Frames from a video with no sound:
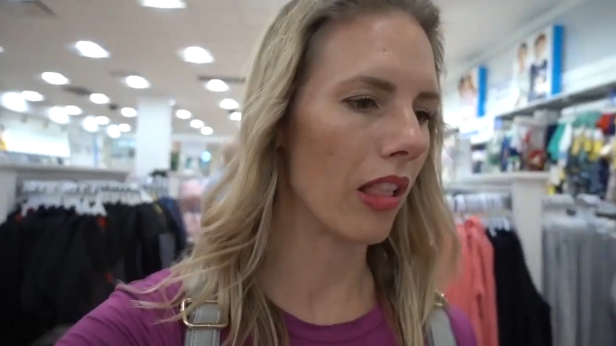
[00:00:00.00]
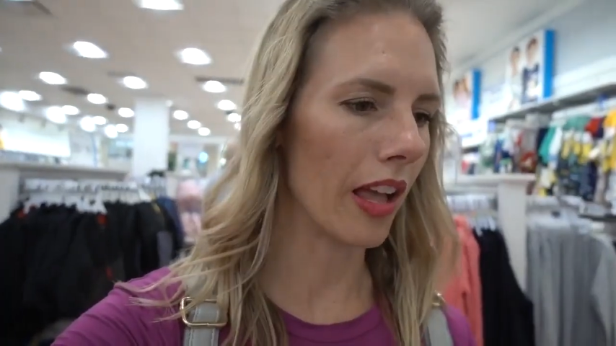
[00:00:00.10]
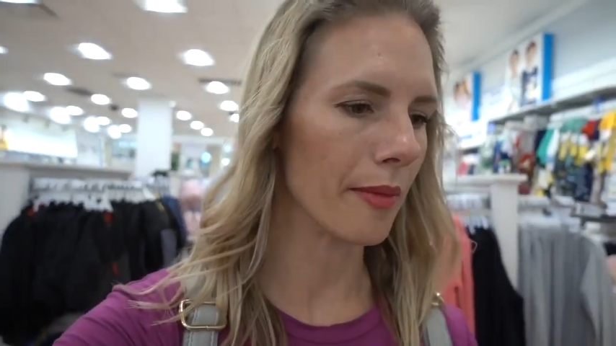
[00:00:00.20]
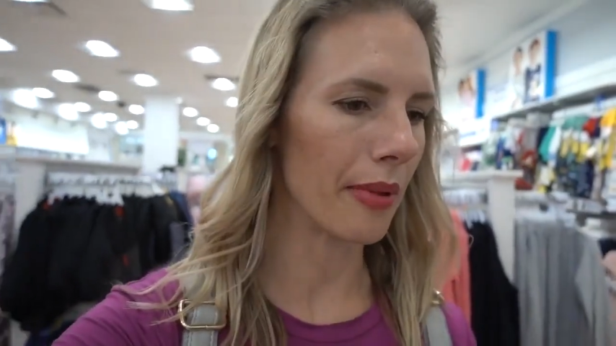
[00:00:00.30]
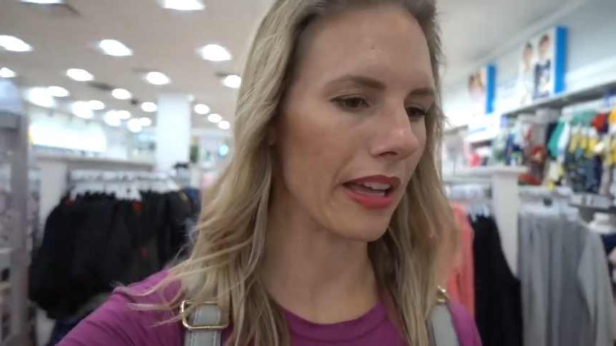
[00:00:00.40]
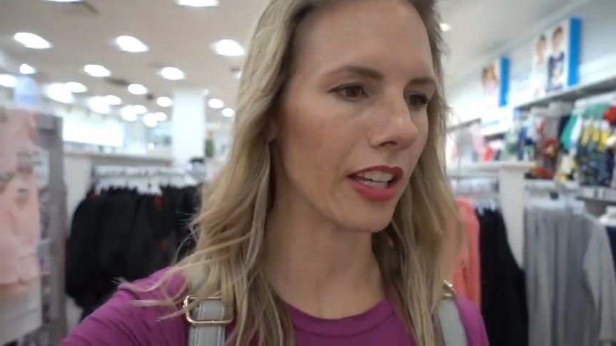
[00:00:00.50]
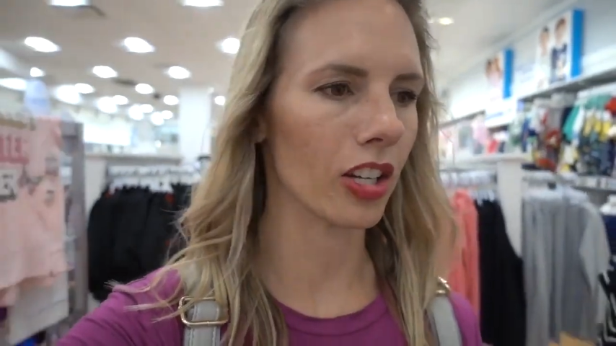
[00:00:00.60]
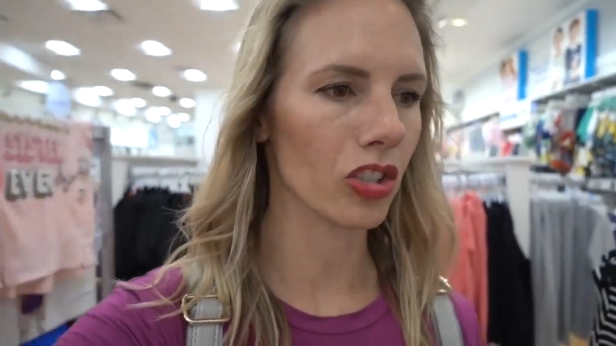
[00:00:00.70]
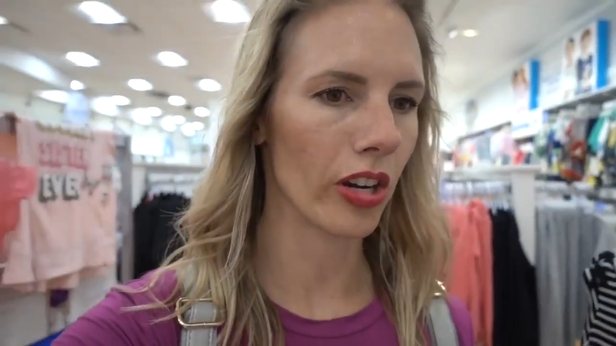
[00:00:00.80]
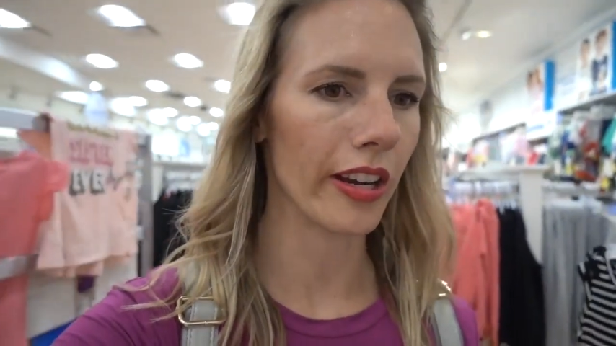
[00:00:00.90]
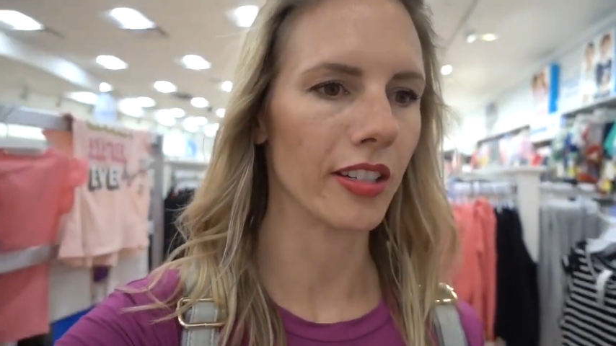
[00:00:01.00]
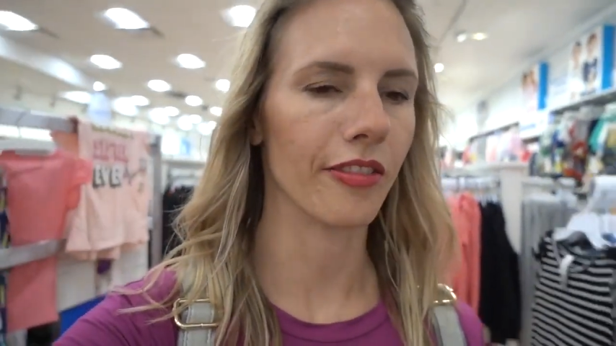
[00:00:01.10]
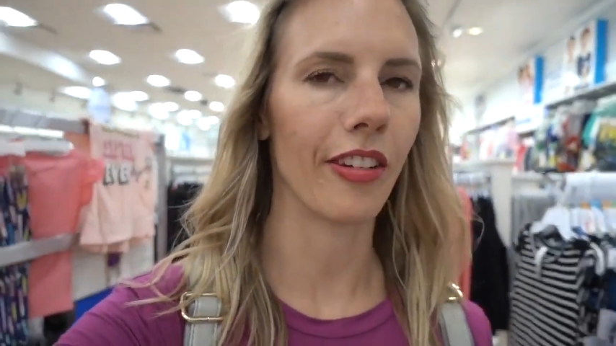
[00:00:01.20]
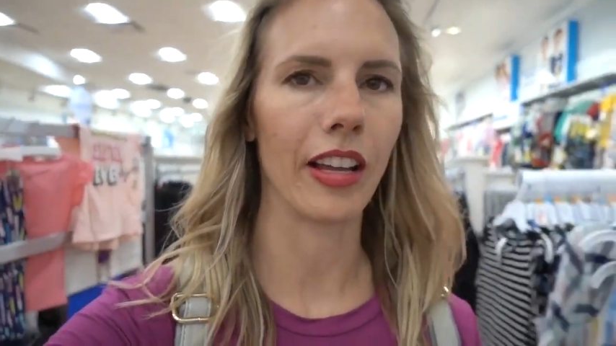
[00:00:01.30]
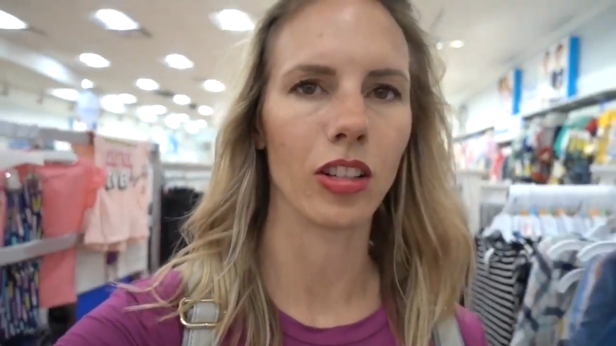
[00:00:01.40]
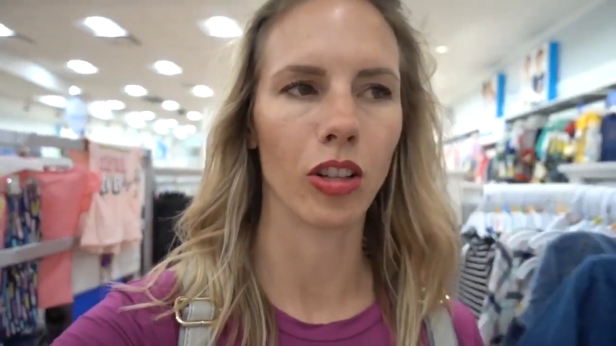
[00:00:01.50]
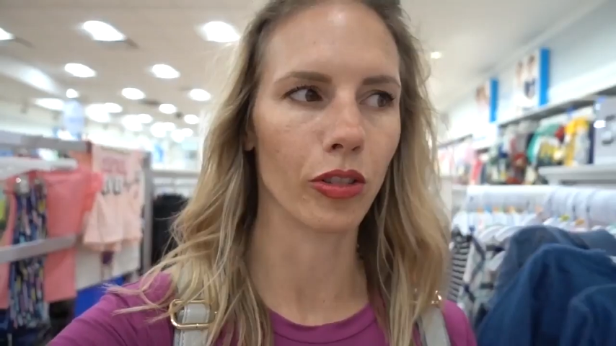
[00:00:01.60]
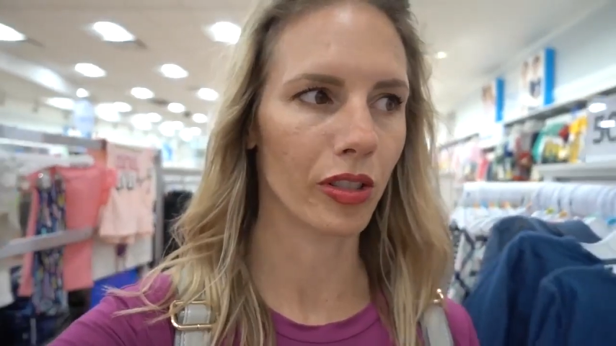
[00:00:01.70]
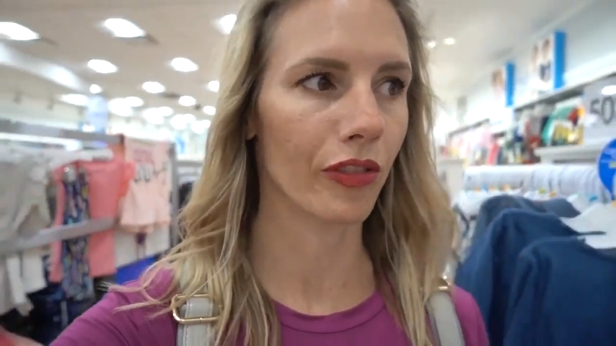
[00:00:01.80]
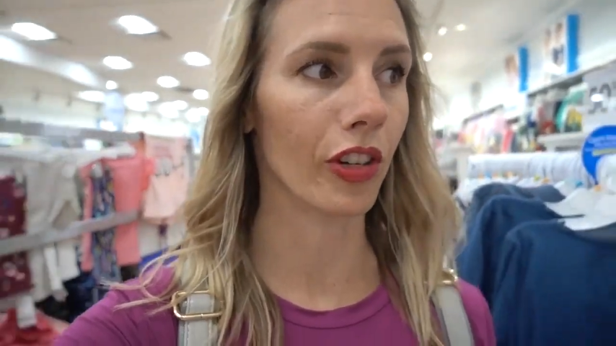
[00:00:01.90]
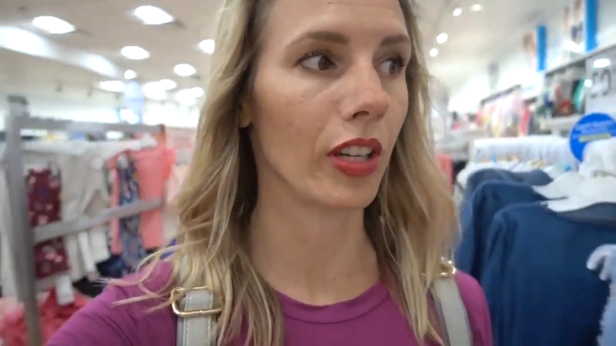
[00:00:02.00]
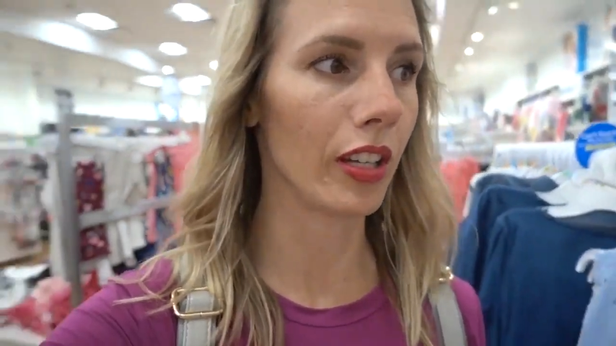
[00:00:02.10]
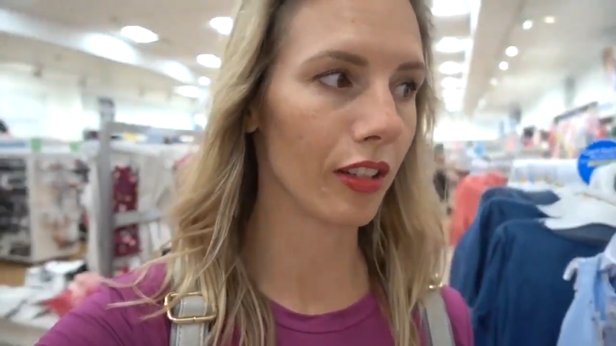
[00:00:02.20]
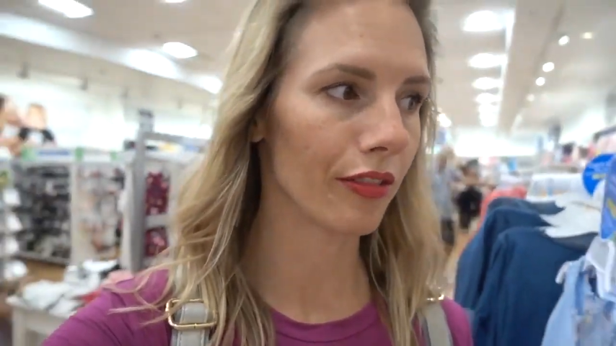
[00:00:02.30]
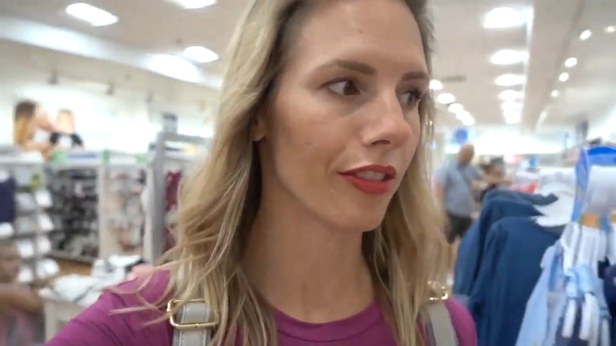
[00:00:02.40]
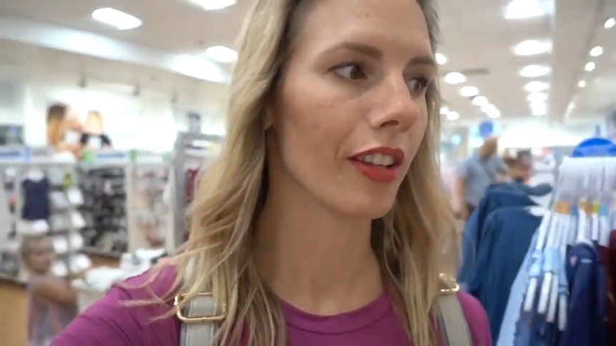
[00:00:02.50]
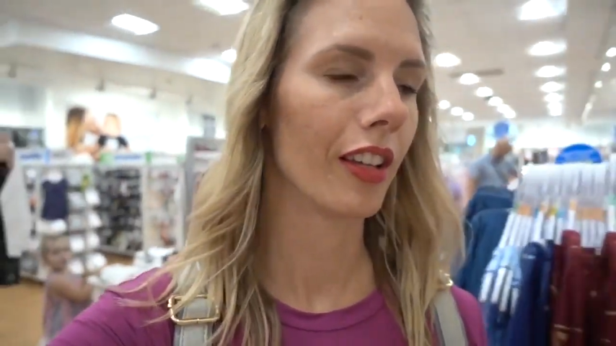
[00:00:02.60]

While I'm back here trying to find clothes for Eve,